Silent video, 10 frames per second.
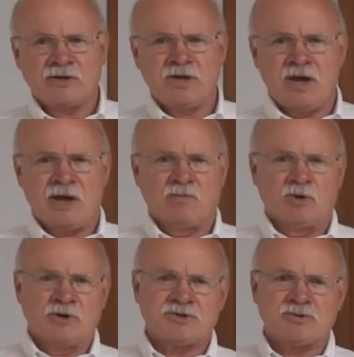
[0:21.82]

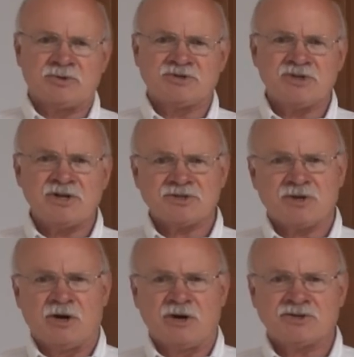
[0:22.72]
camera to assist
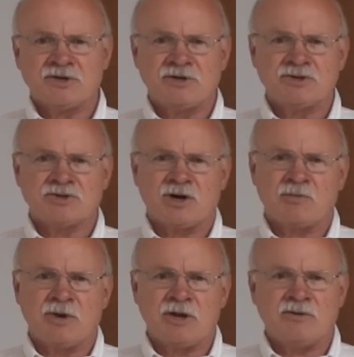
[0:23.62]
us in
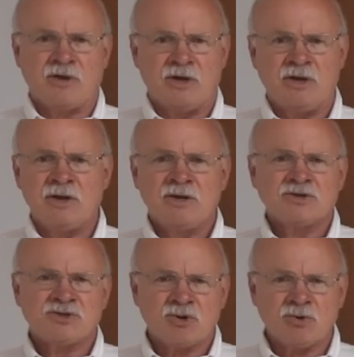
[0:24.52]
determining the
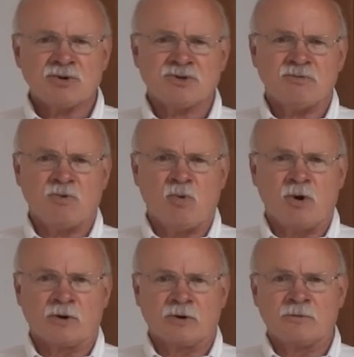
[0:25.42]
source of the
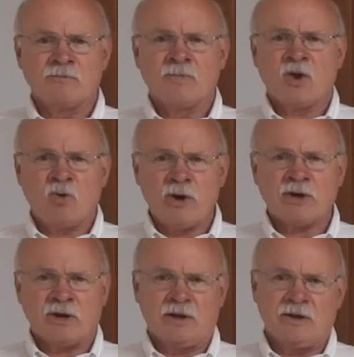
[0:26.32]
water
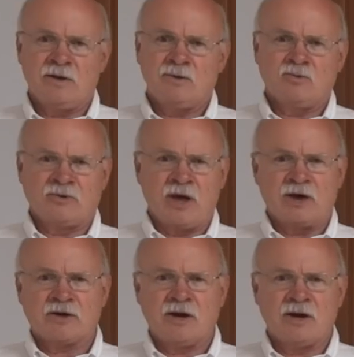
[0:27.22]
quickly
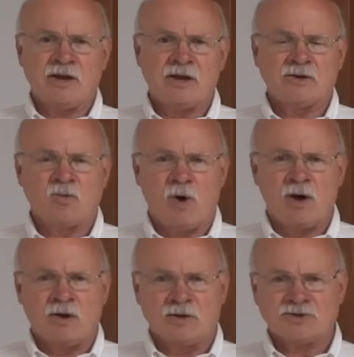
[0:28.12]
without cutting into
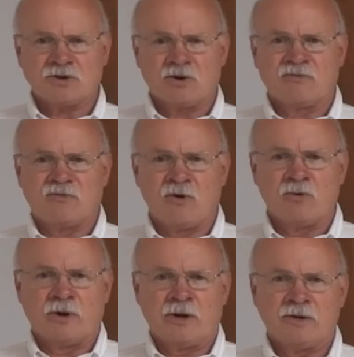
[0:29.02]
walls or
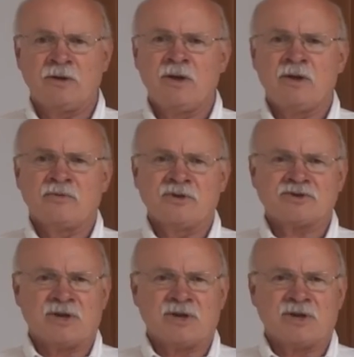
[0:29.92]
flooring. This